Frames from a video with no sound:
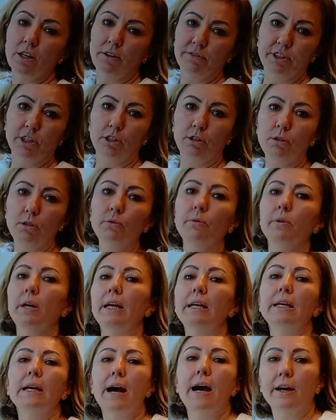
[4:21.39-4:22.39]
of the
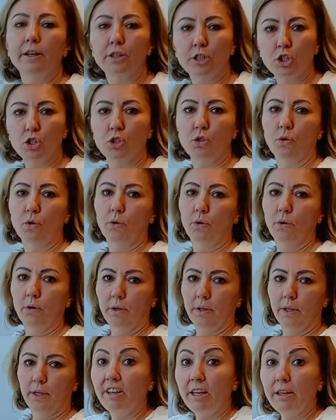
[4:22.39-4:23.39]
UAE are
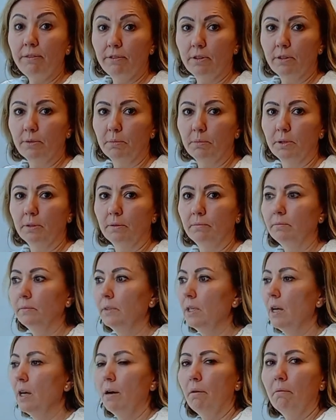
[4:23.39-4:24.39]
so favorable?
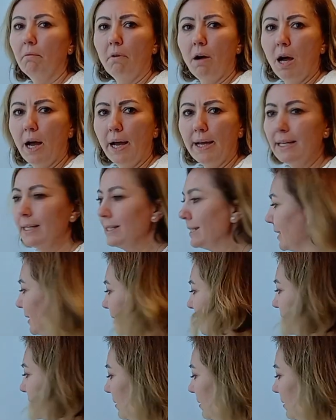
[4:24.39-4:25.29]
Why is it